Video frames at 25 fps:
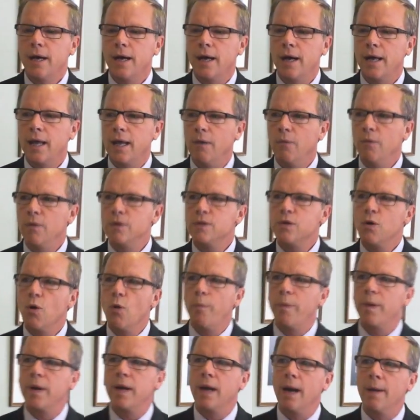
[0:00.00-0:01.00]
it was
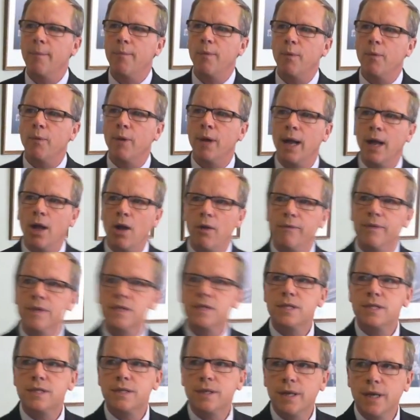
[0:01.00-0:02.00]
opened up when
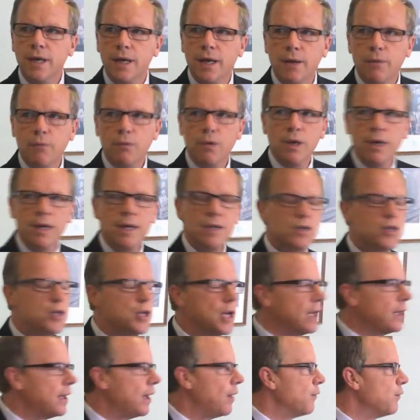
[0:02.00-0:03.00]
Elvis released
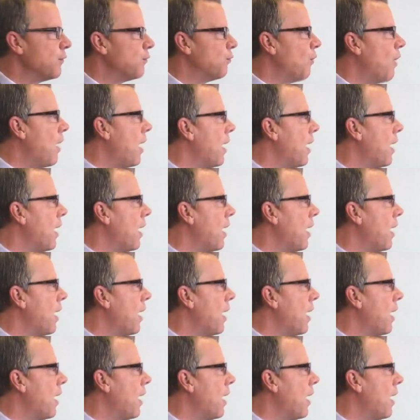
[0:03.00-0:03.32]
Jailhouse